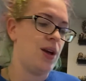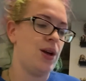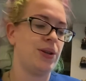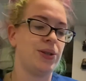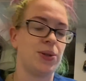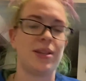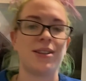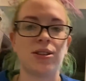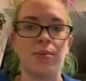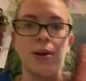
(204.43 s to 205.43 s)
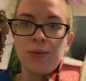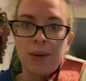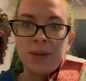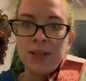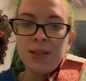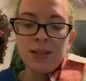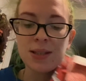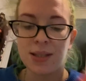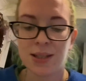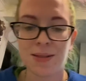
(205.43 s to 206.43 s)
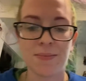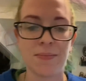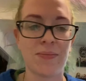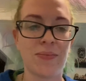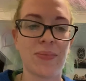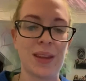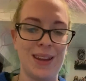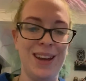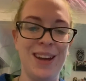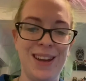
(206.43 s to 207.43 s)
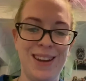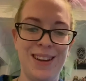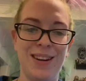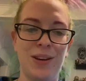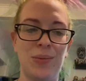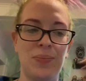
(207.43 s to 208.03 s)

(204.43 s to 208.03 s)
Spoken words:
So that is all my remnants. I